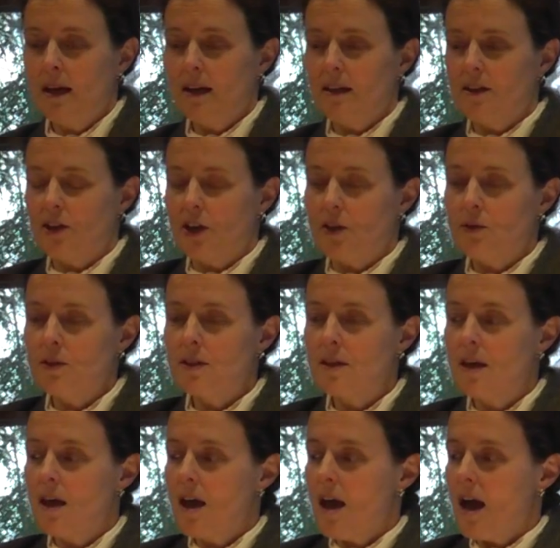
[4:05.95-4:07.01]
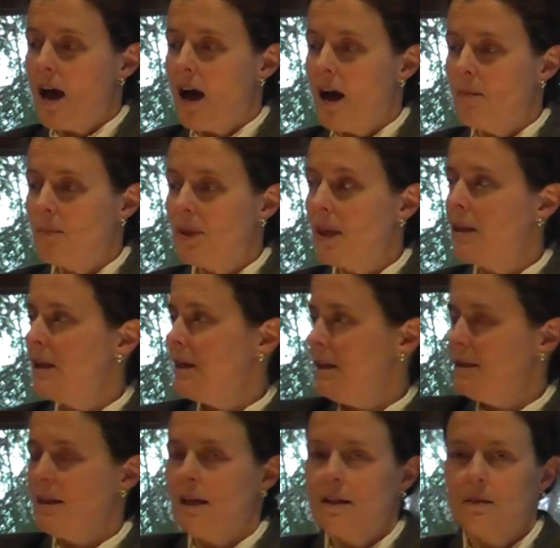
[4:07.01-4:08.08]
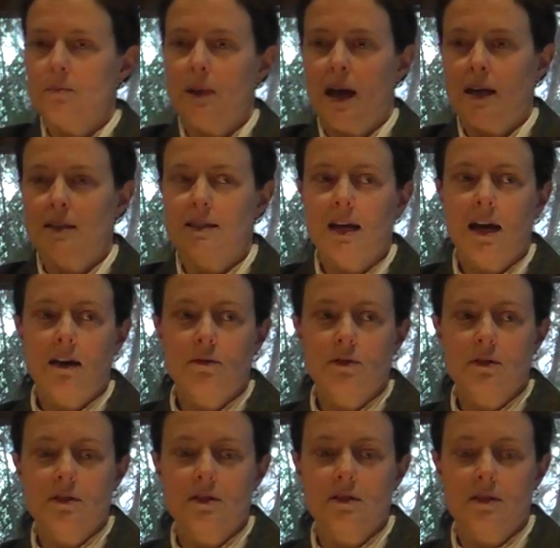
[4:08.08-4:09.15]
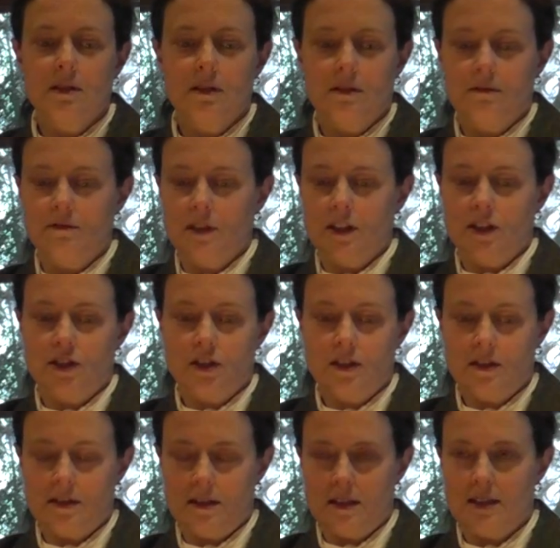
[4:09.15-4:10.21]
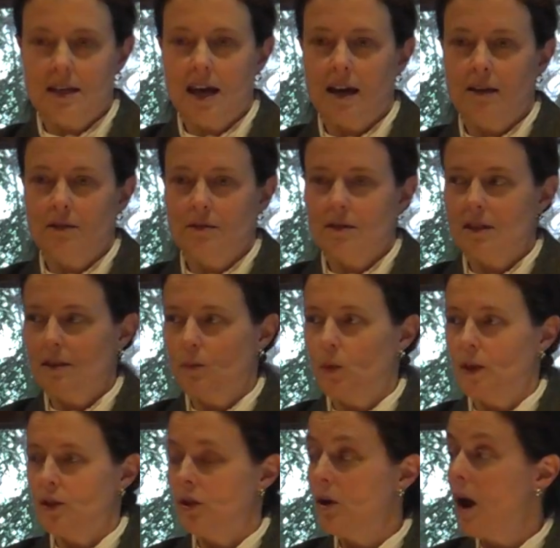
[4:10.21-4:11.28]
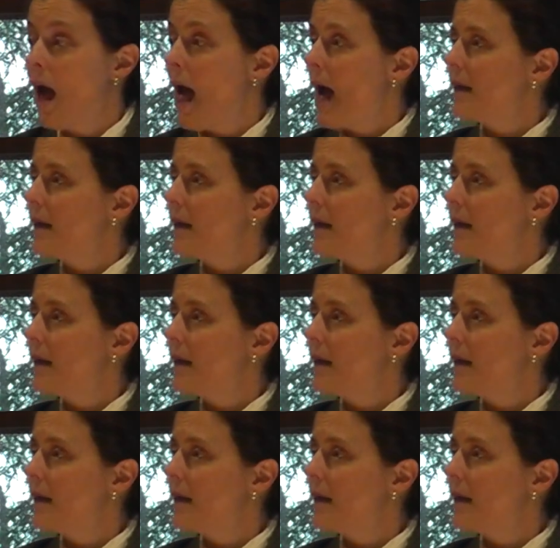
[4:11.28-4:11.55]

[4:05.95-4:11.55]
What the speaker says: and their goats. But then they need to take them back down to the villages and the towns in winter.